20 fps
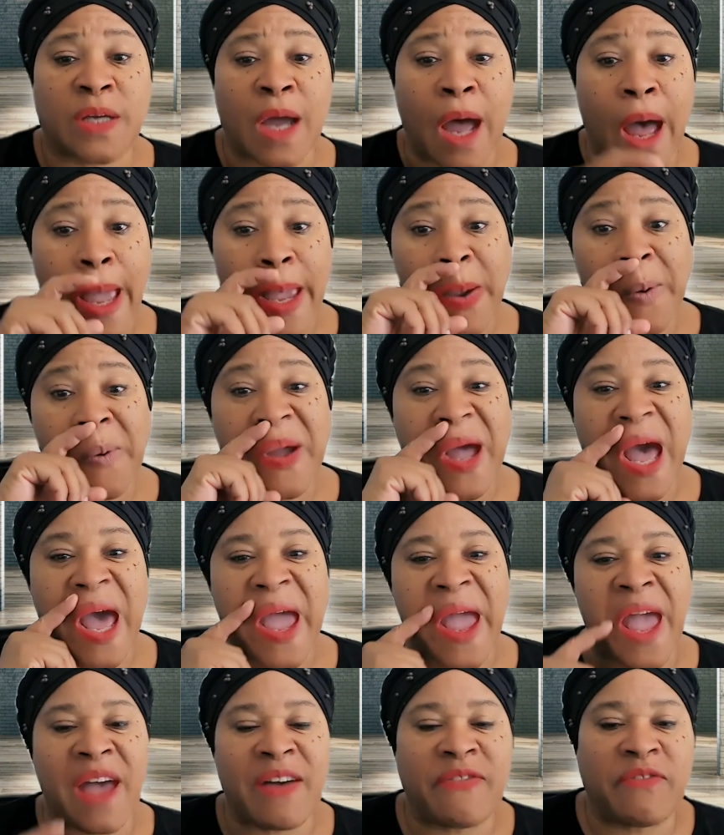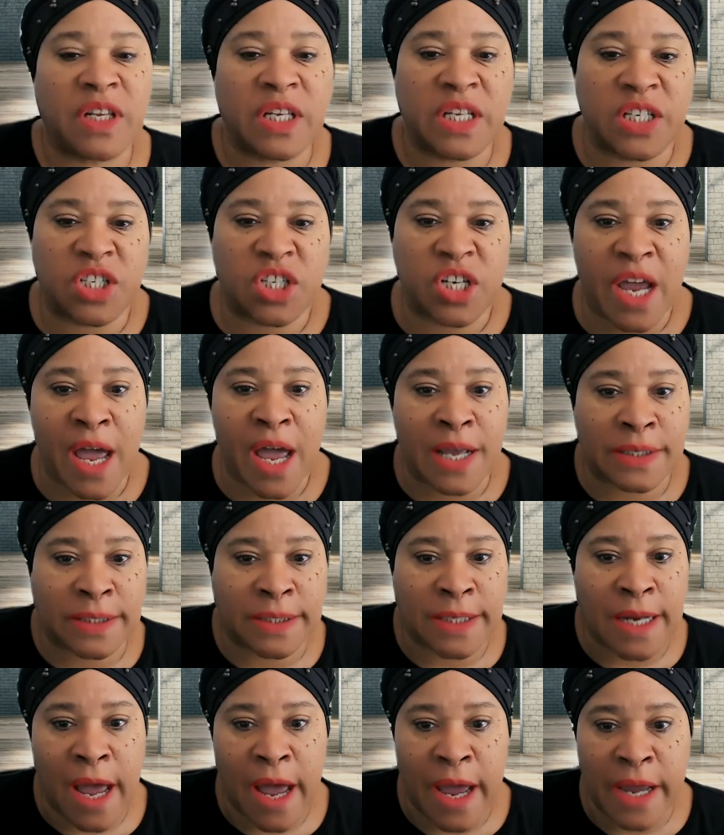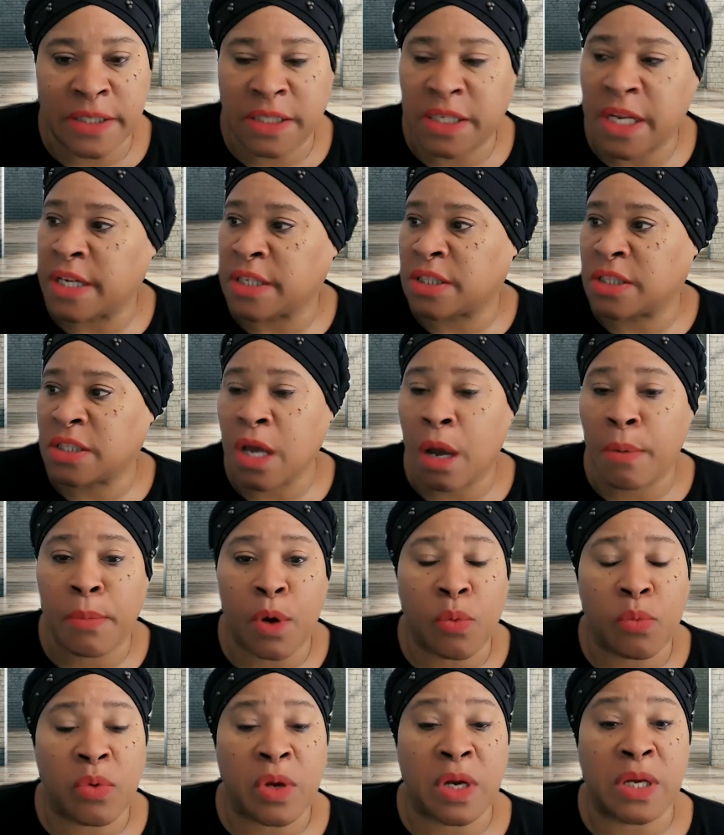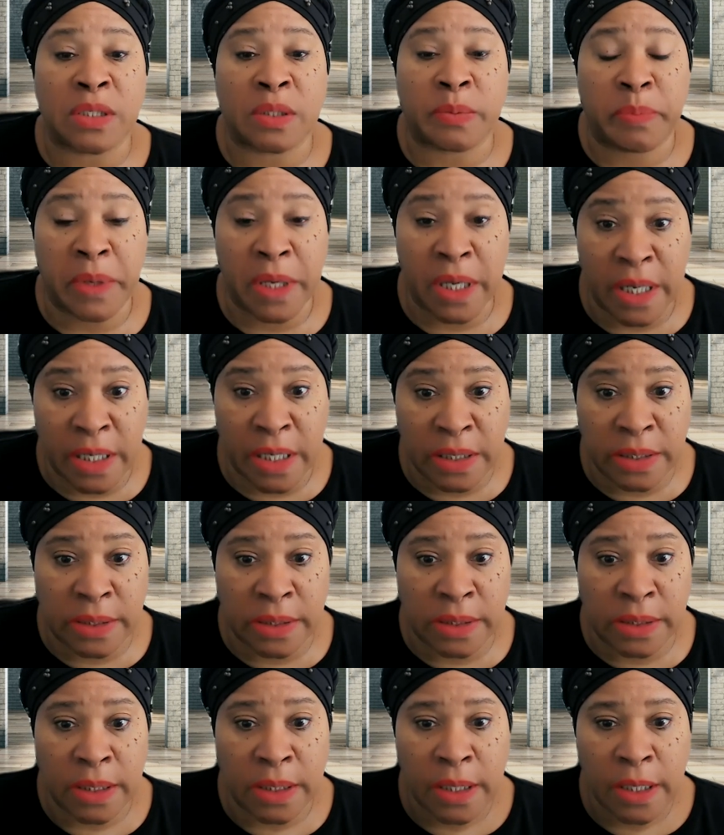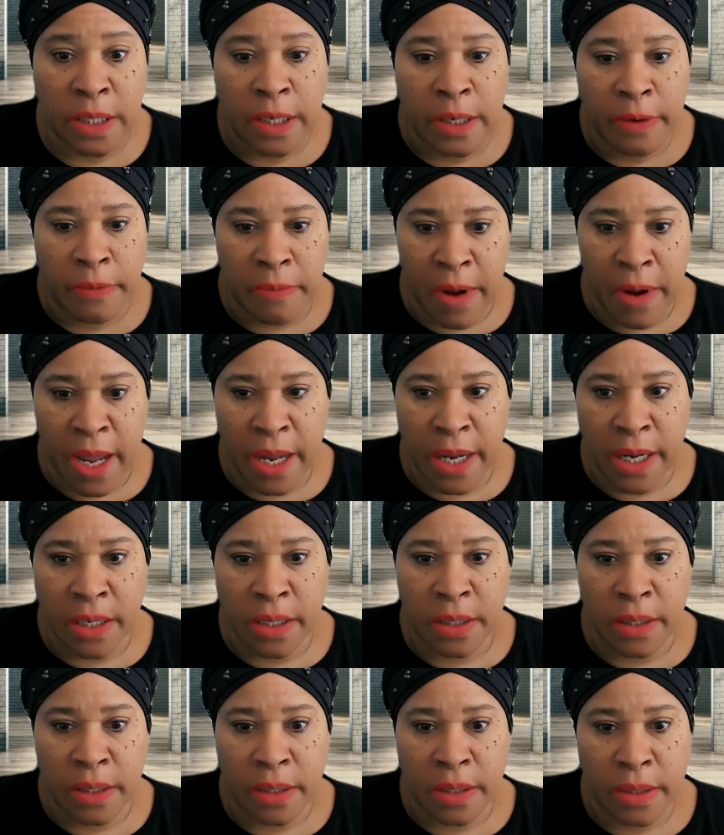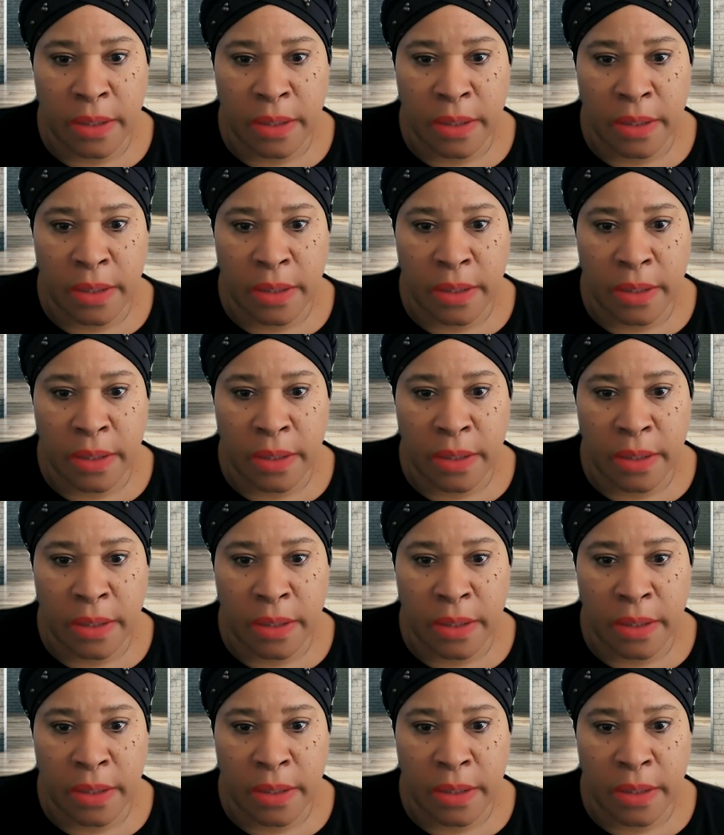Kyle got heavily chastised and Summer was pissed, right?